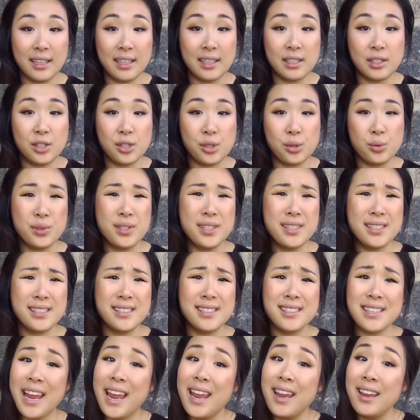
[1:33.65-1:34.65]
is to
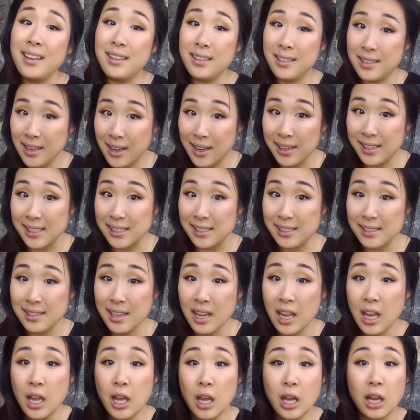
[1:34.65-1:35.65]
say nice.
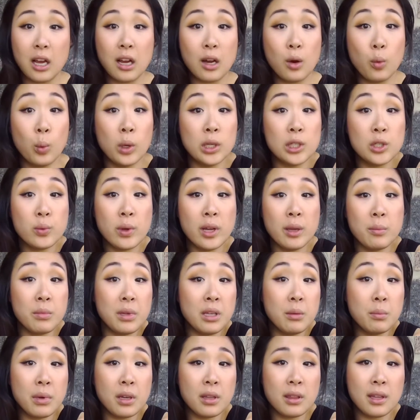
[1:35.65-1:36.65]
What do I
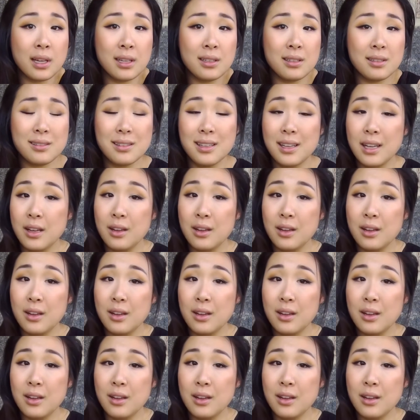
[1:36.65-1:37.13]
mean by that?